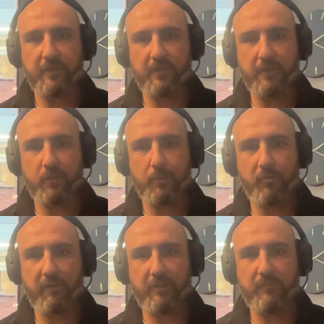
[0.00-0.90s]
a lot
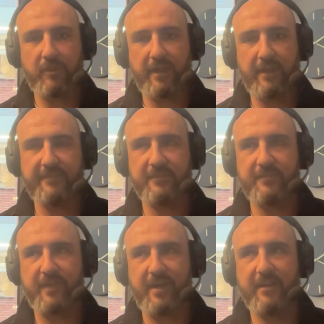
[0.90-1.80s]
more accurate
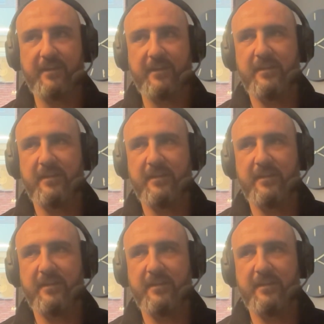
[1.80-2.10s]
analysis of that.